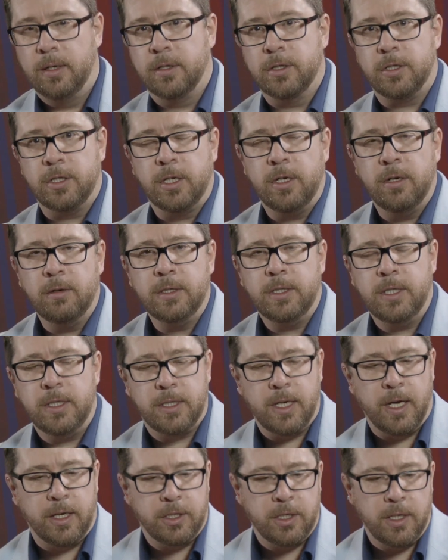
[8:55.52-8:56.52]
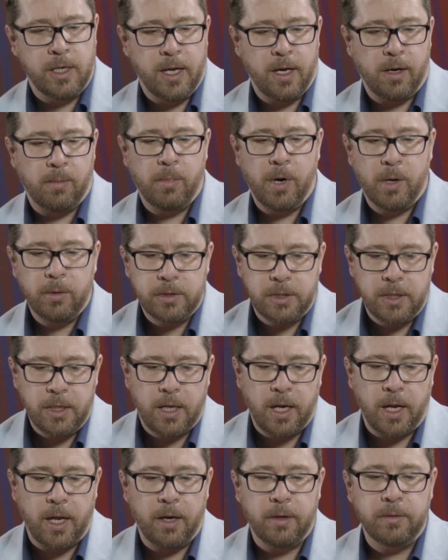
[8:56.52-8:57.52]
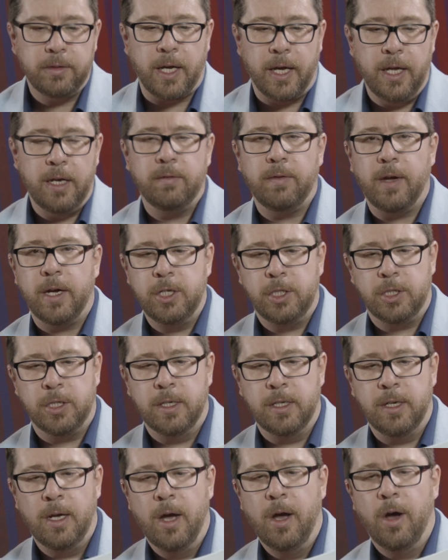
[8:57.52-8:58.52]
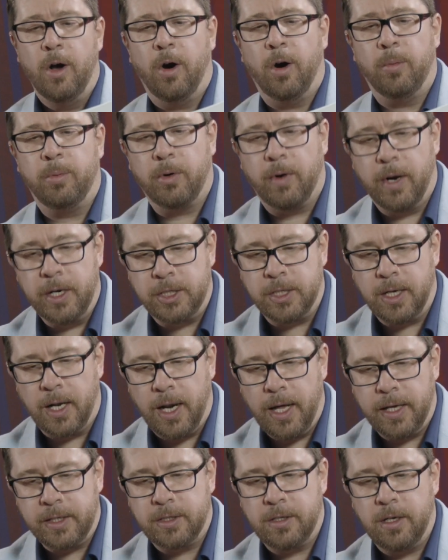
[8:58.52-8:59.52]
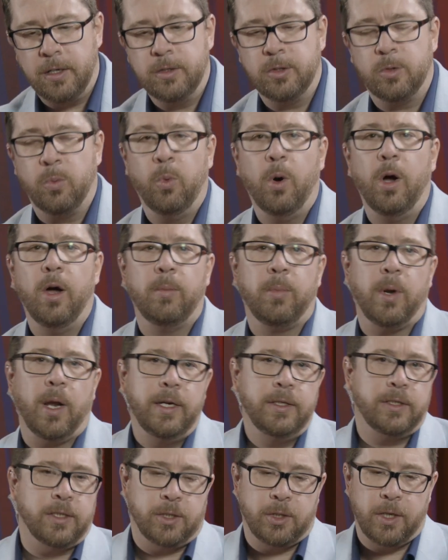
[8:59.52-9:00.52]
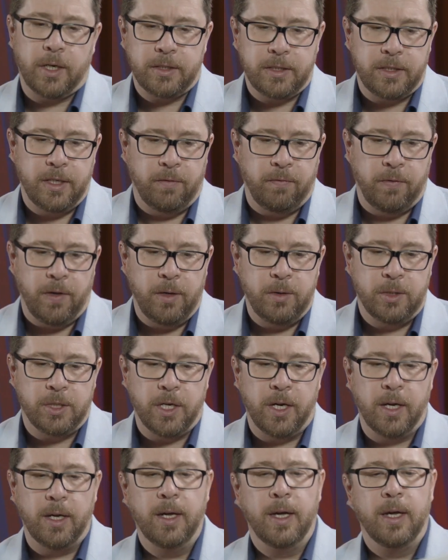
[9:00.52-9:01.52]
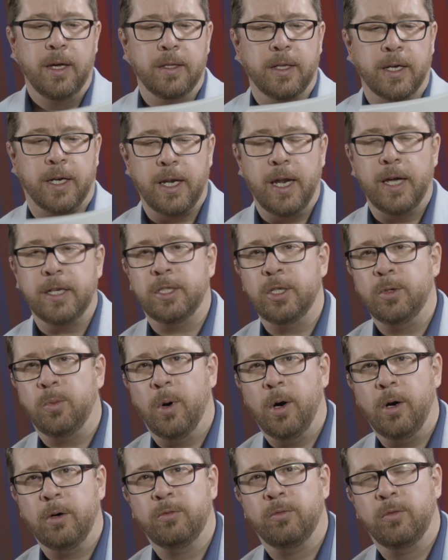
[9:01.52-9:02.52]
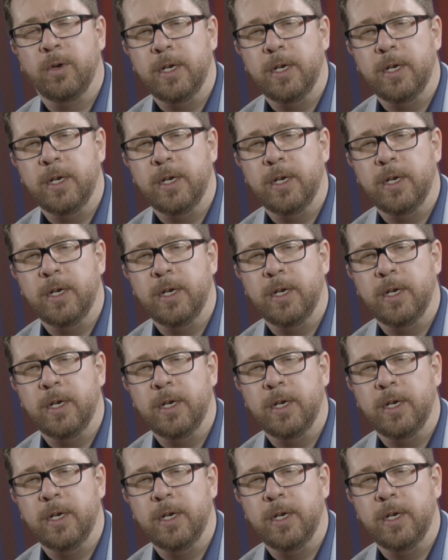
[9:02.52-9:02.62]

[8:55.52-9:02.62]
the security section now, multi-cloud, innovation, operational excellence, workplace, a trusted future, the connected world,